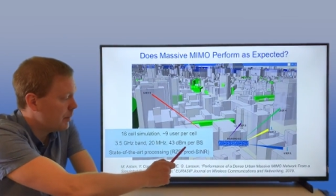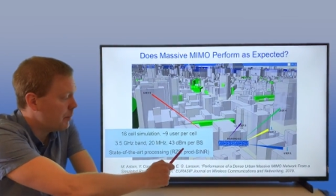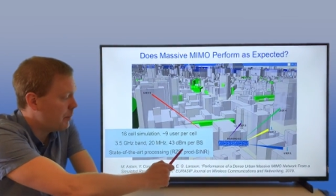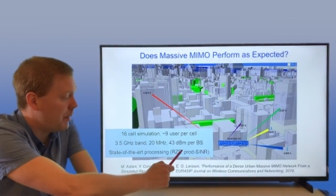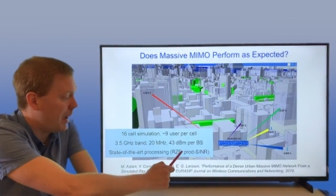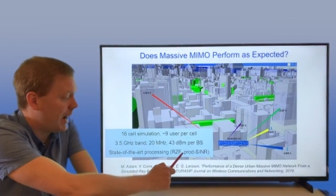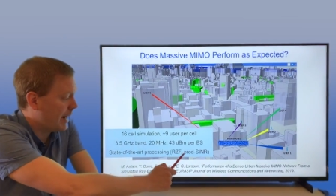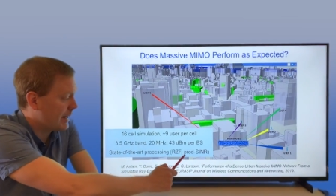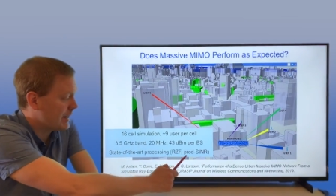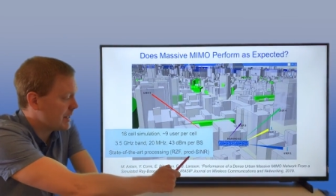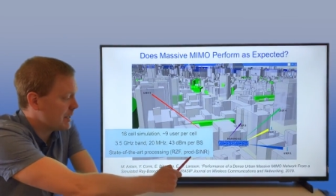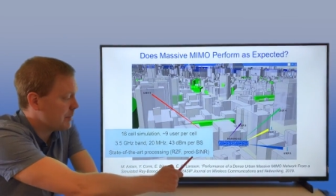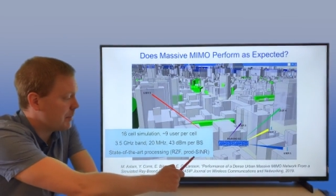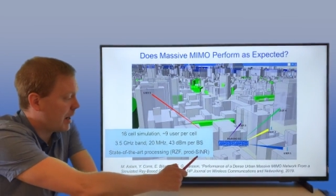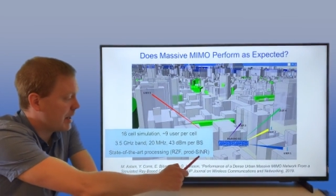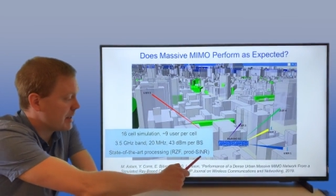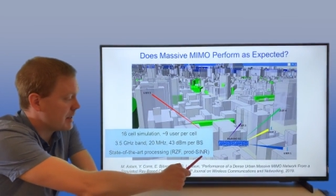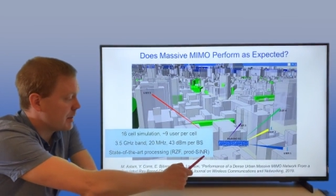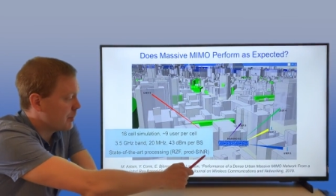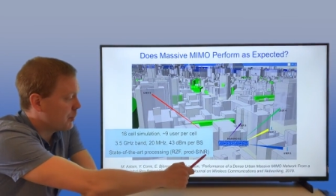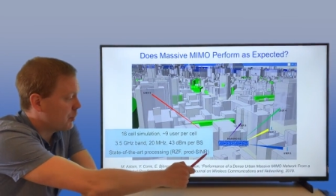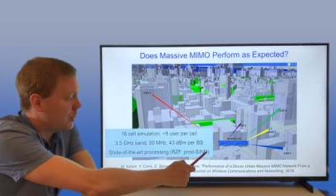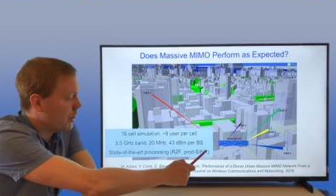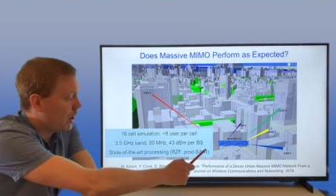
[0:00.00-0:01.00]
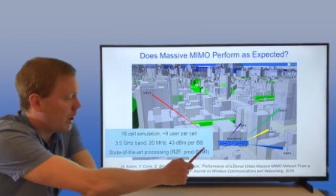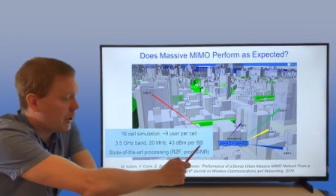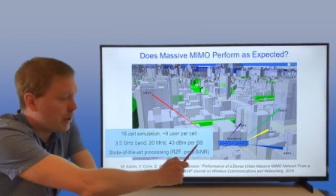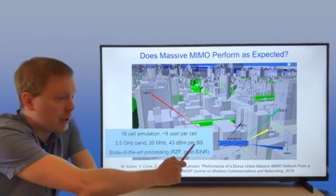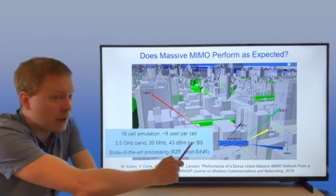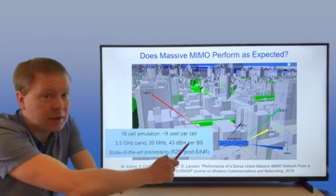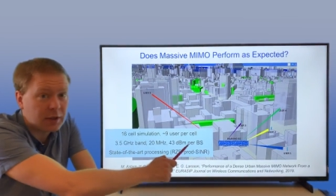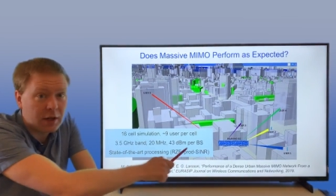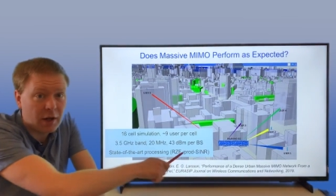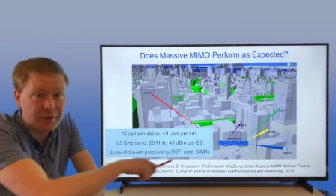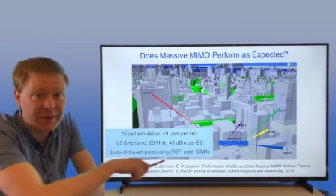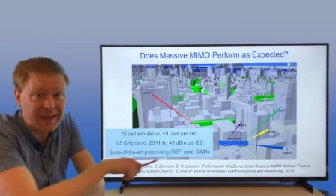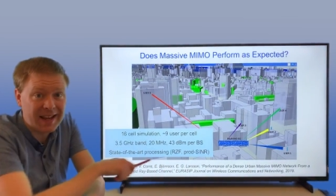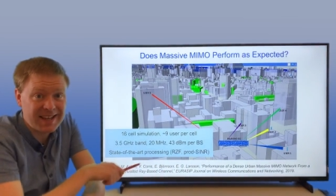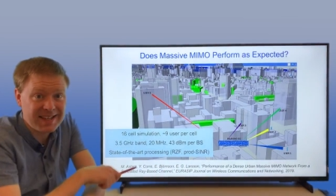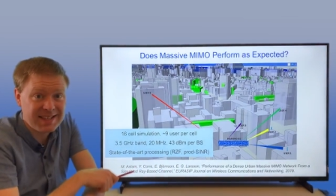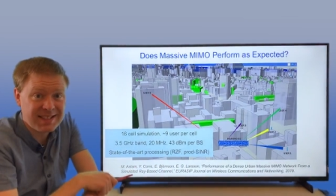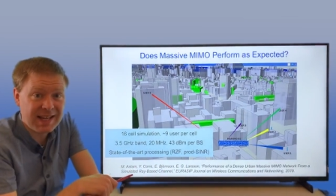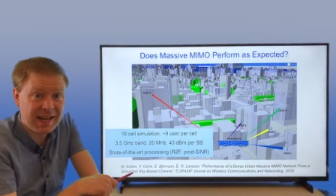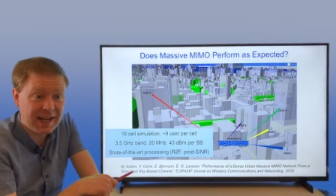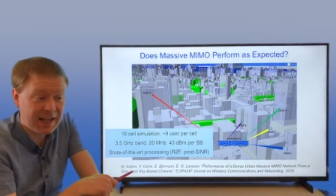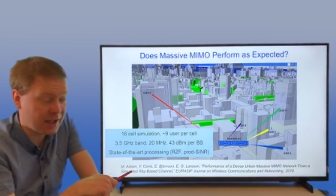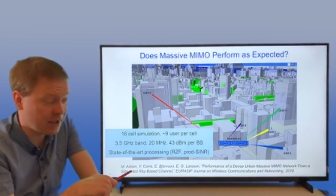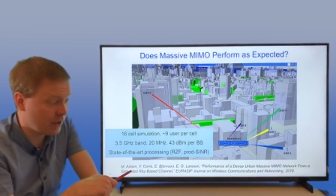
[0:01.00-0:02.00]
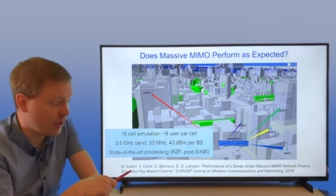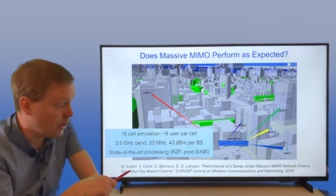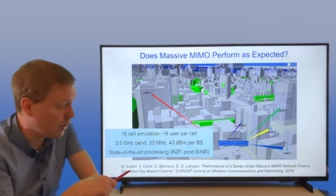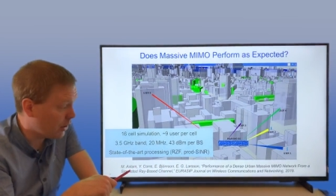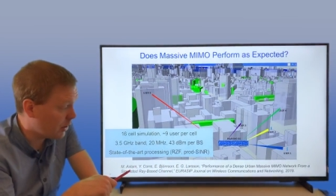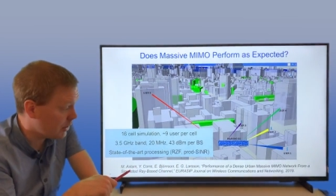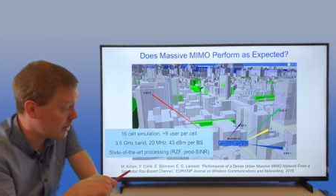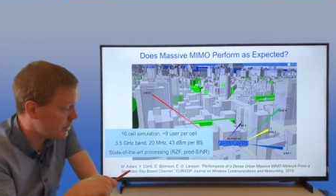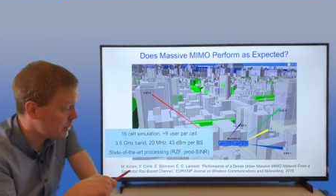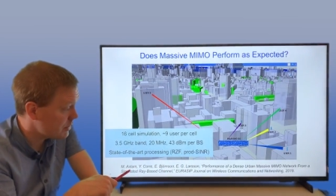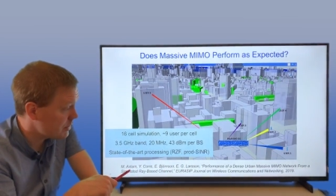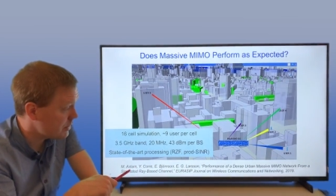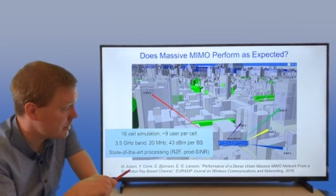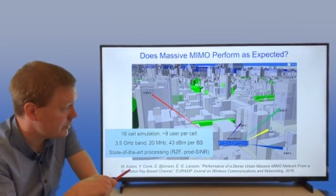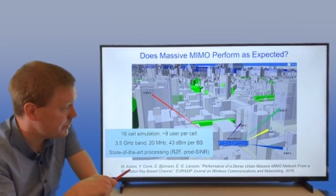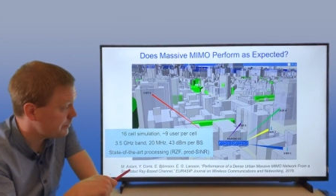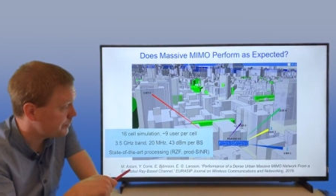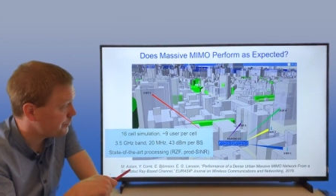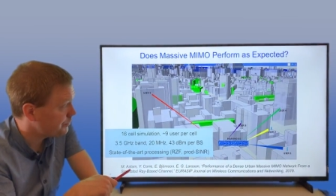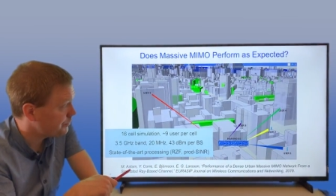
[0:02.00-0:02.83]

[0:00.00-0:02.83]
maximize the product of the SINRs.